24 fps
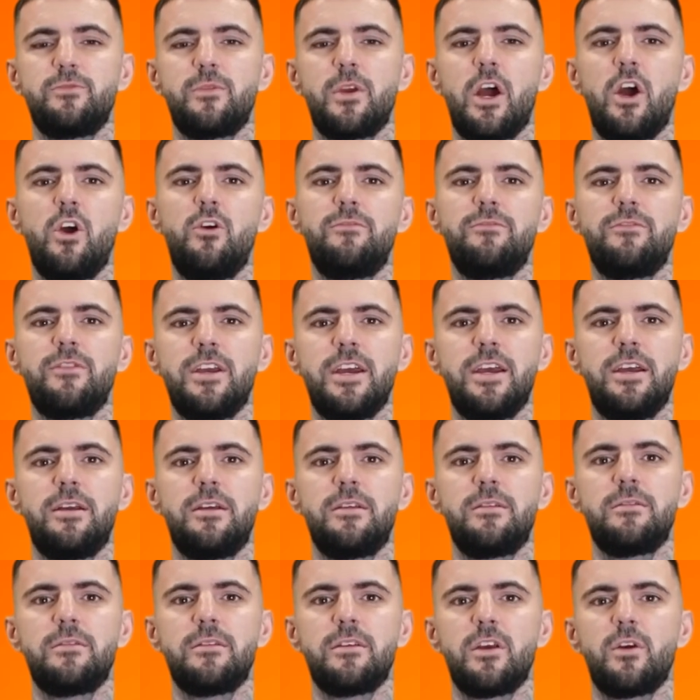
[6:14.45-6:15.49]
Hopefully,
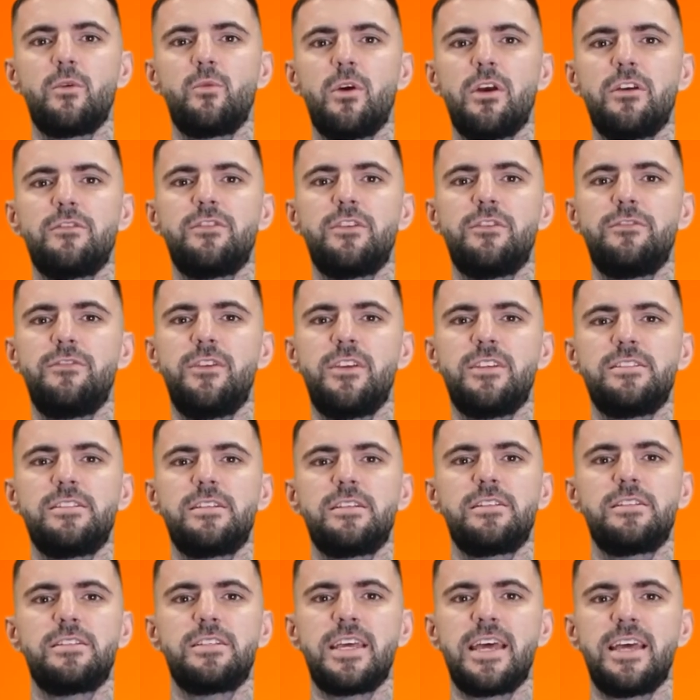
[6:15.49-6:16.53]
one of the fixes